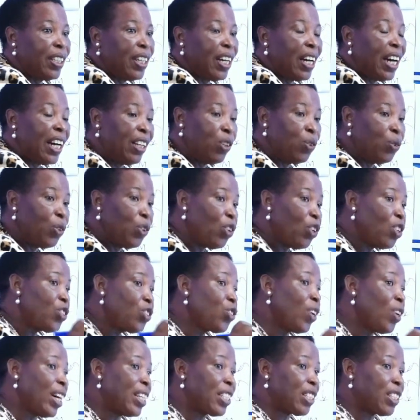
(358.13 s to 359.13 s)
And we'll
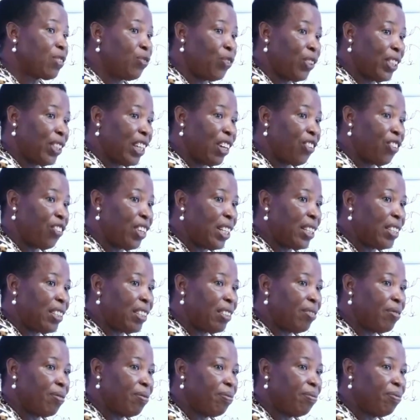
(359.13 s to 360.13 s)
also ask for the
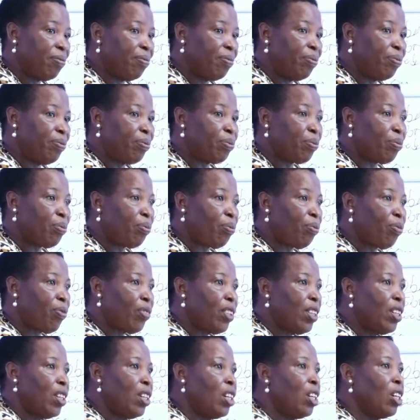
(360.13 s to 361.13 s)
rate.
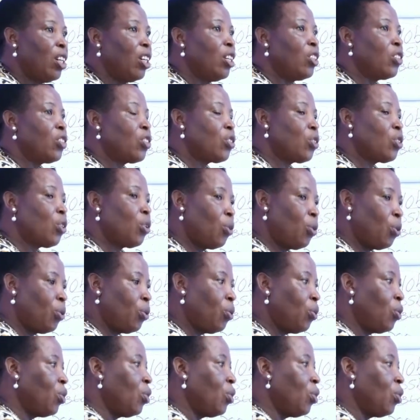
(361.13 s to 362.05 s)
So,